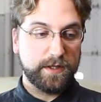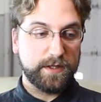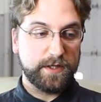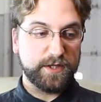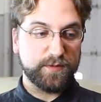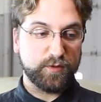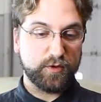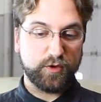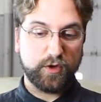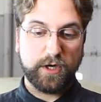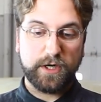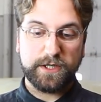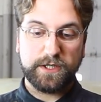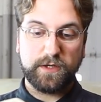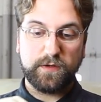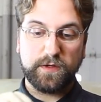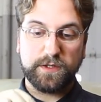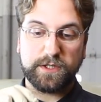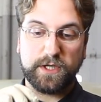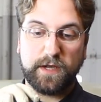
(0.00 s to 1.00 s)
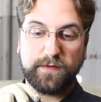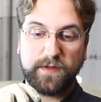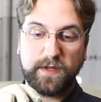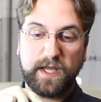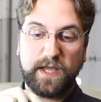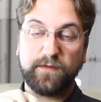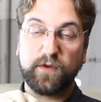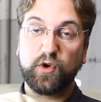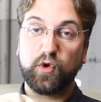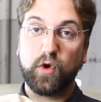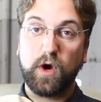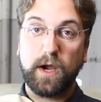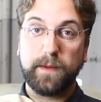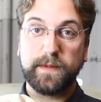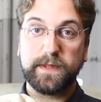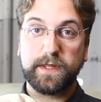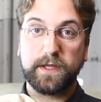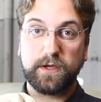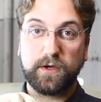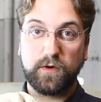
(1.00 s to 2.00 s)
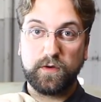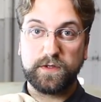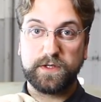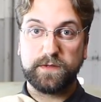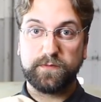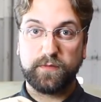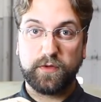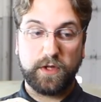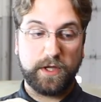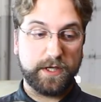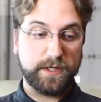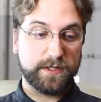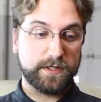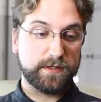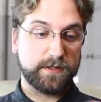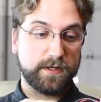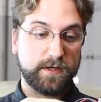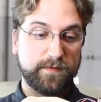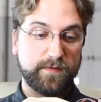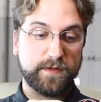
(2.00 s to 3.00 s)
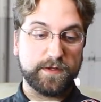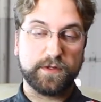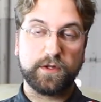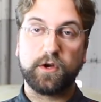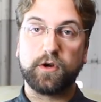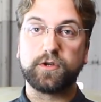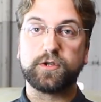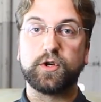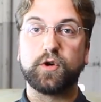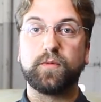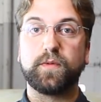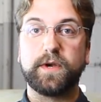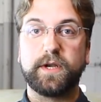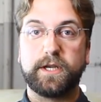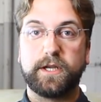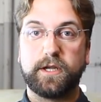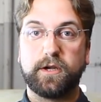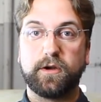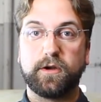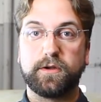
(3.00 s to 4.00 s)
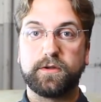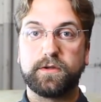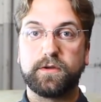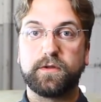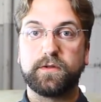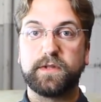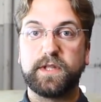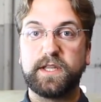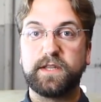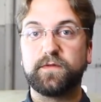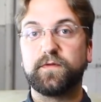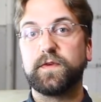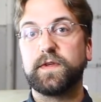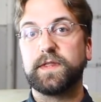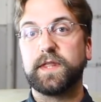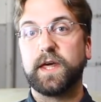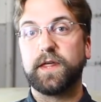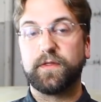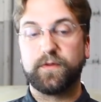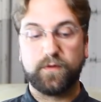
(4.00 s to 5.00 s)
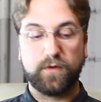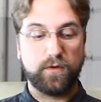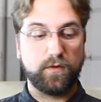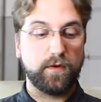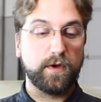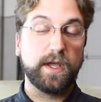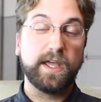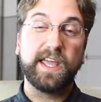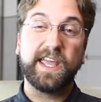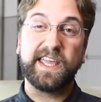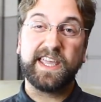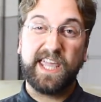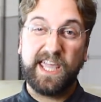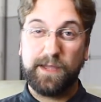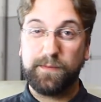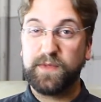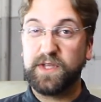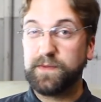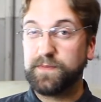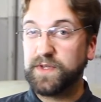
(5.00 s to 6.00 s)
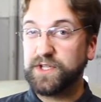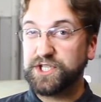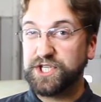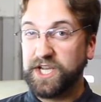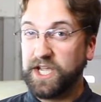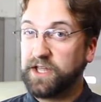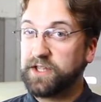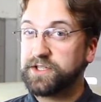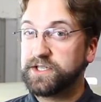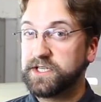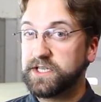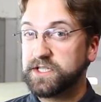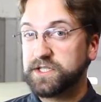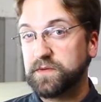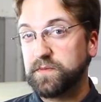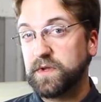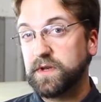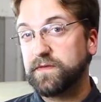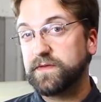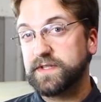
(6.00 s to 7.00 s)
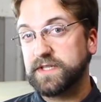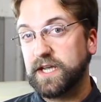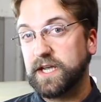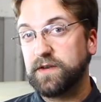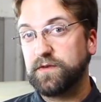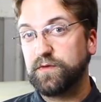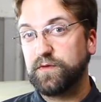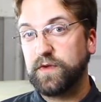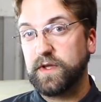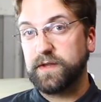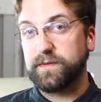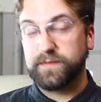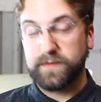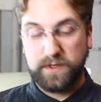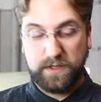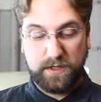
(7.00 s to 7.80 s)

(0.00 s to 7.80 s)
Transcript: These Pertronix units often have a grommet that goes in place of this large opening here, and you'll need to feed that through. It can be a bit challenging. It's a bit of a tight fit.